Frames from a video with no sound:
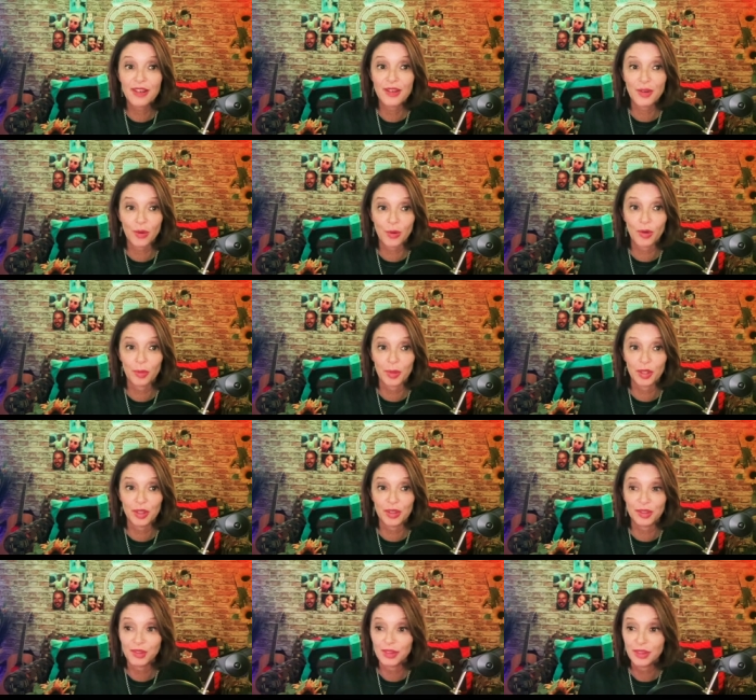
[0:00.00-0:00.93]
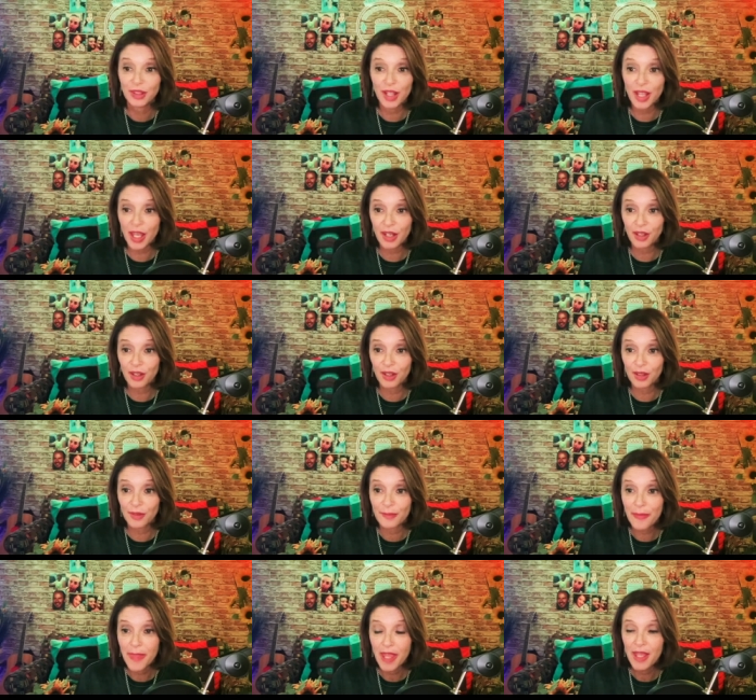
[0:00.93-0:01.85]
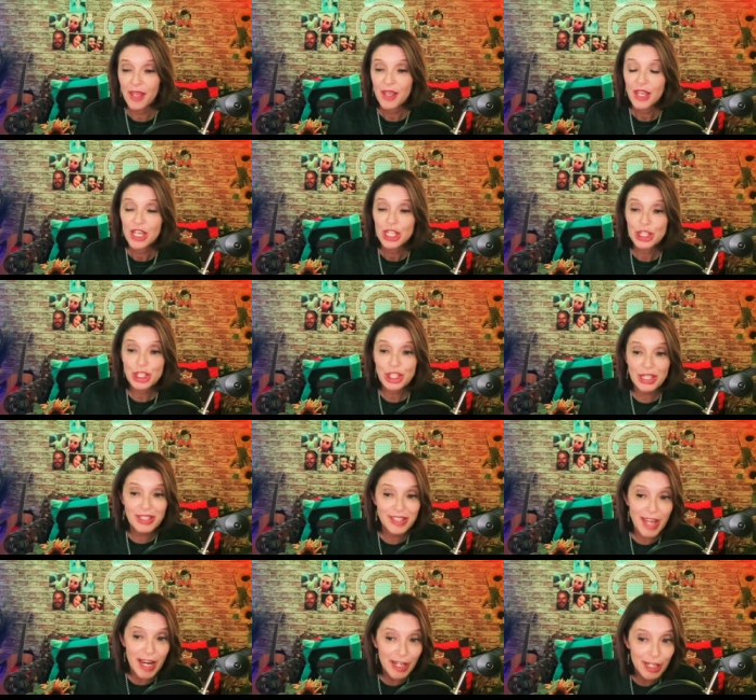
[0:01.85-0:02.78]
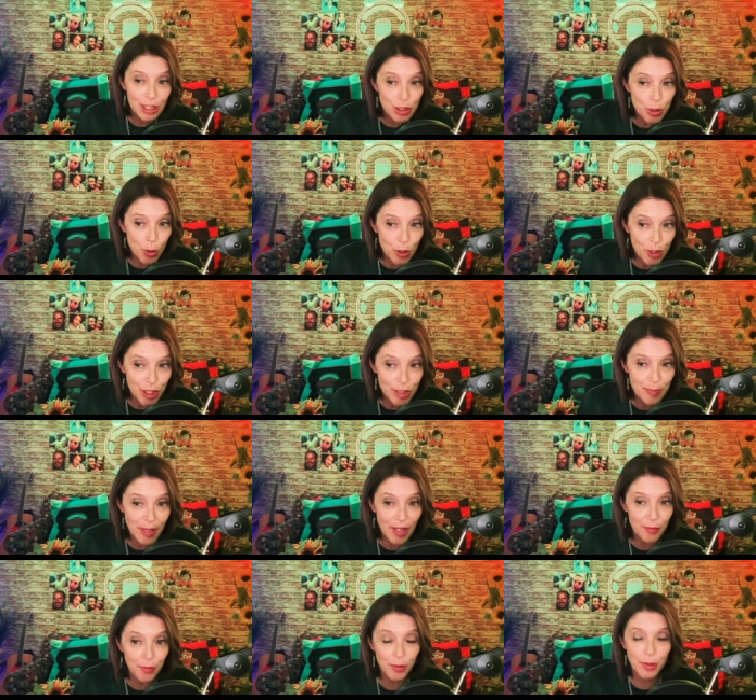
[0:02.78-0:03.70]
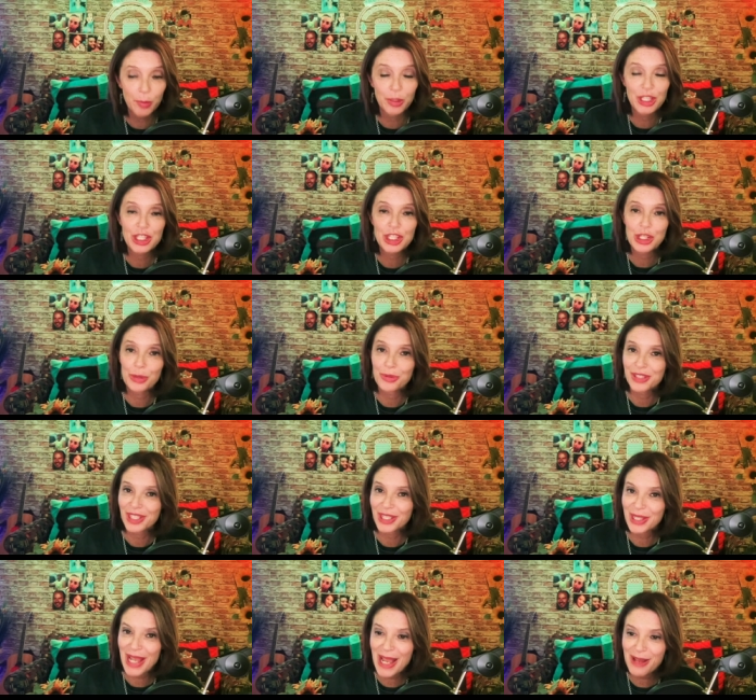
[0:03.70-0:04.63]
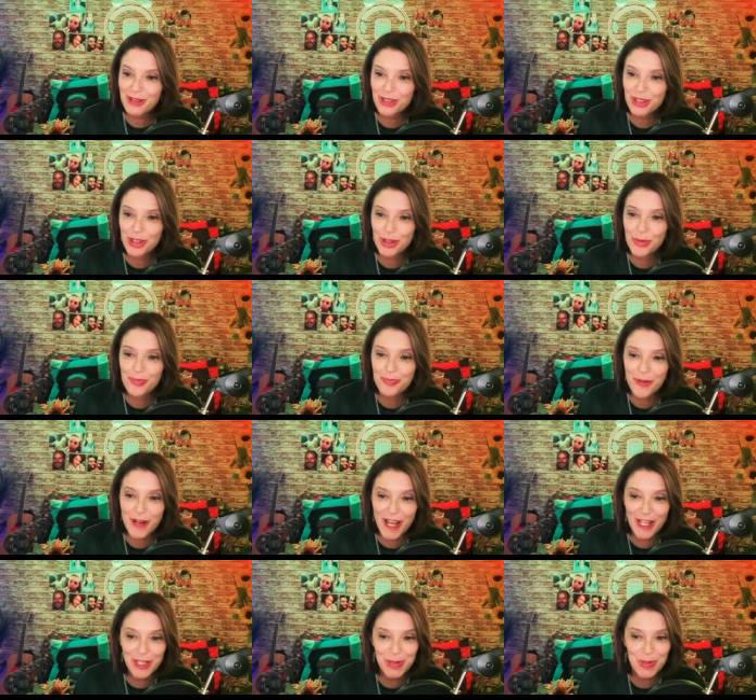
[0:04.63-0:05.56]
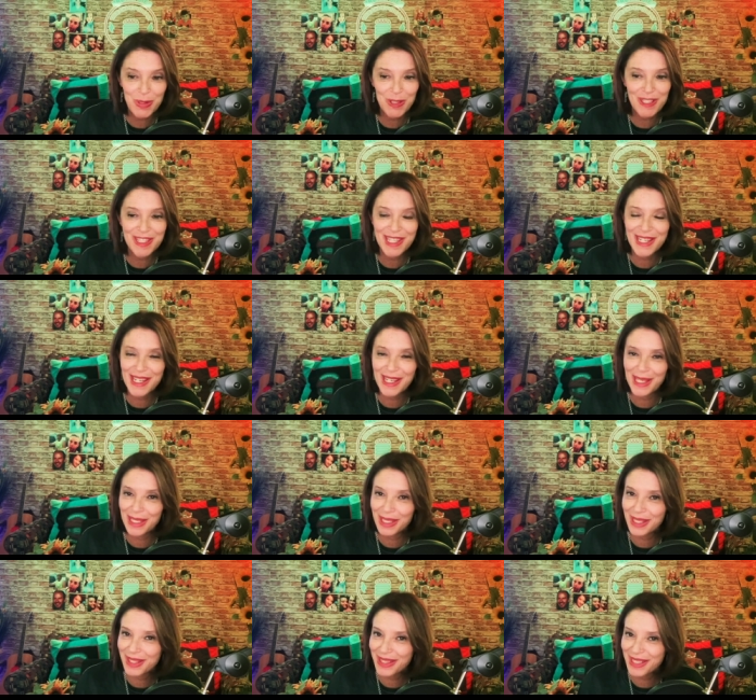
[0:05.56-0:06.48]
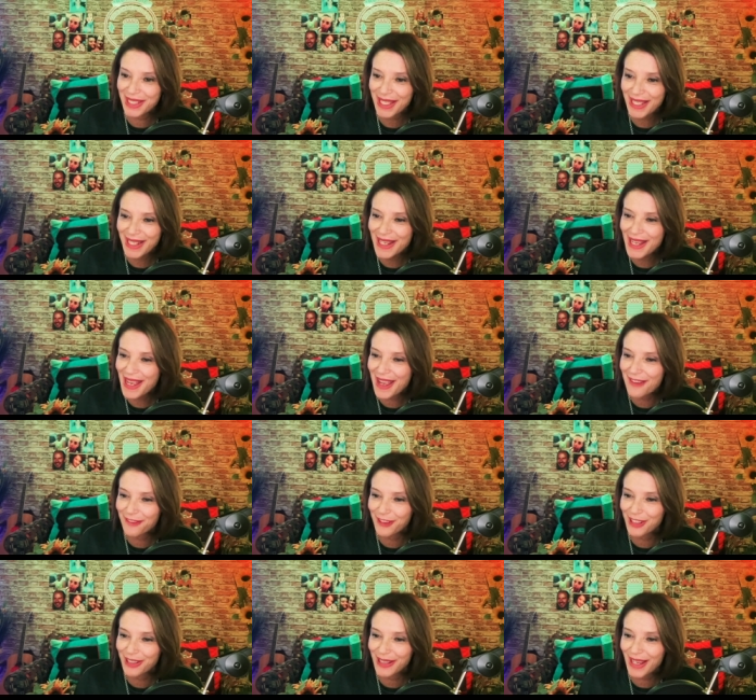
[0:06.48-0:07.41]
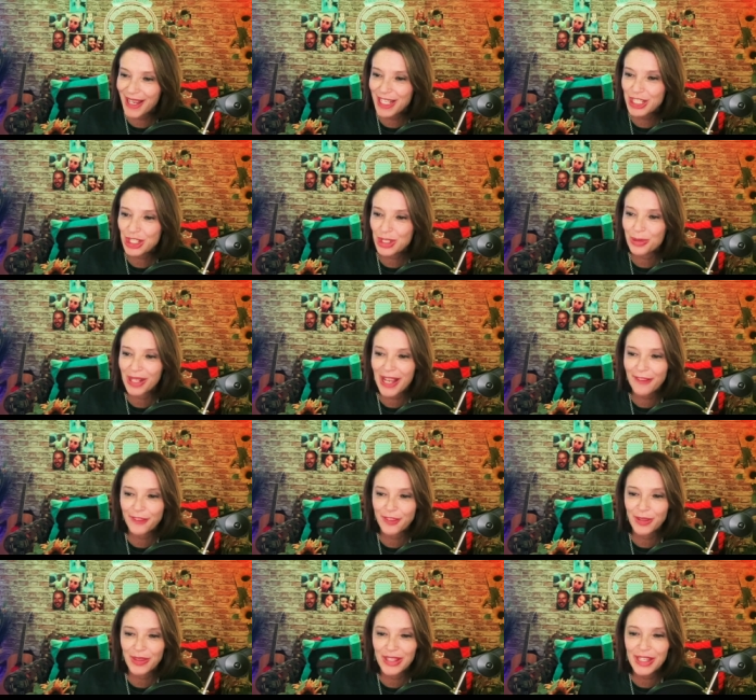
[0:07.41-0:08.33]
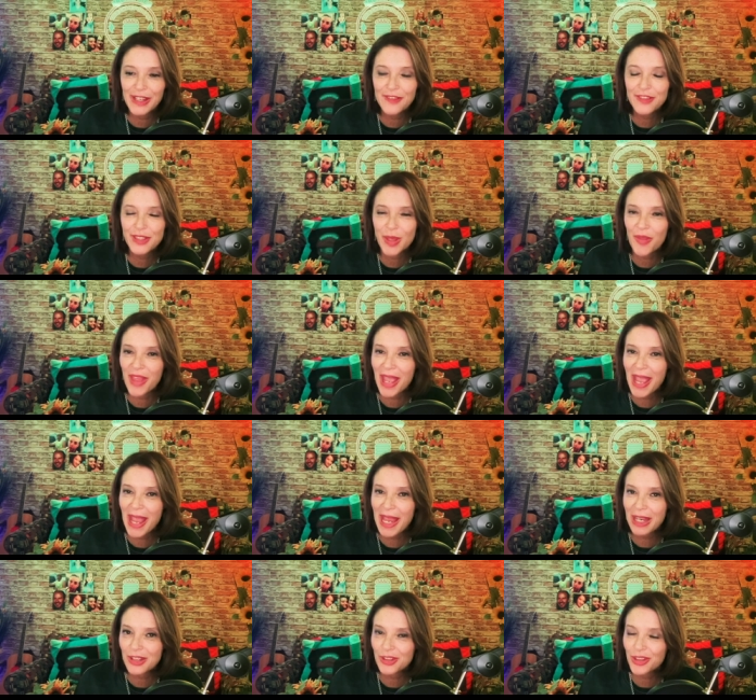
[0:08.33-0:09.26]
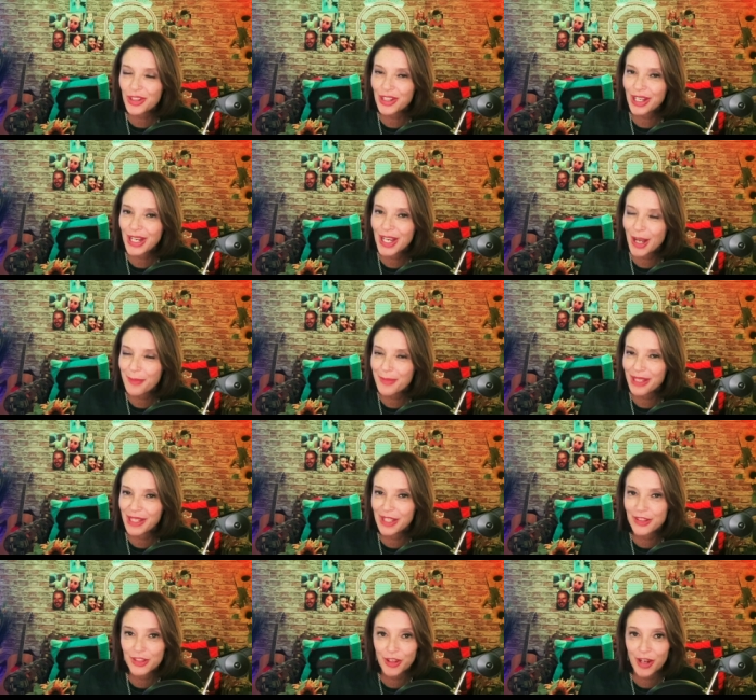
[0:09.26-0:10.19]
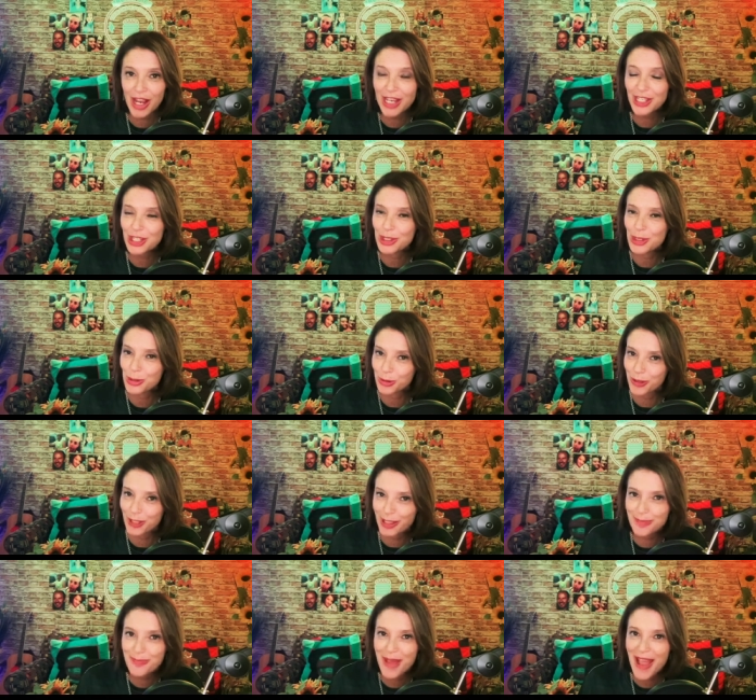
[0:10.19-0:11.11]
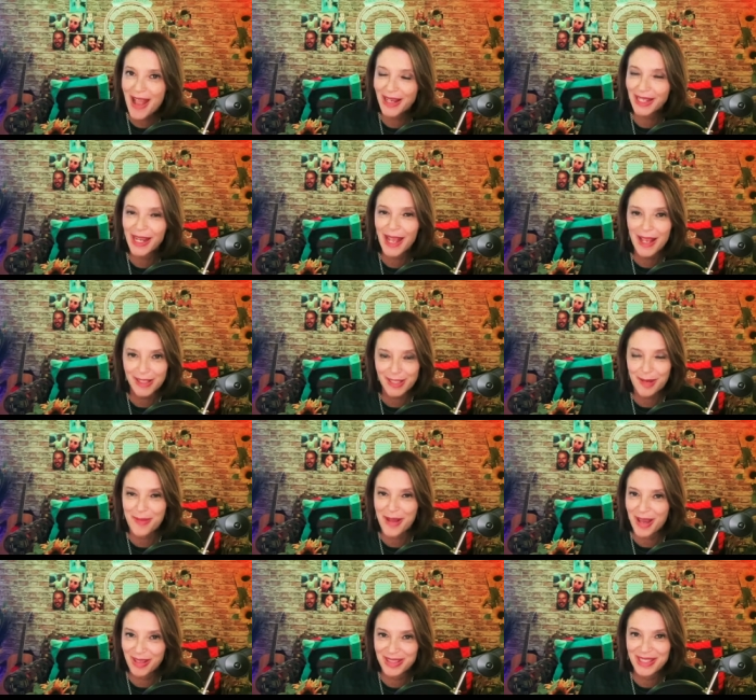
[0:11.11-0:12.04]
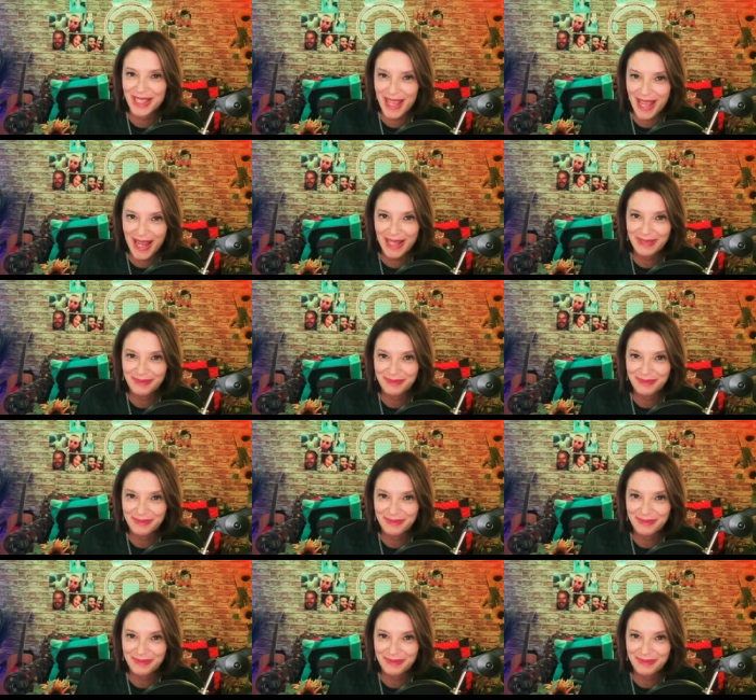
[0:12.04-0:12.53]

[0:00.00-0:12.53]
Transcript: normal at all. She stayed in George's bedroom when she was allowed to, but towards the end of the night, every night, she would have to leave so that Angela could come in and scratch George's back and ask about his day.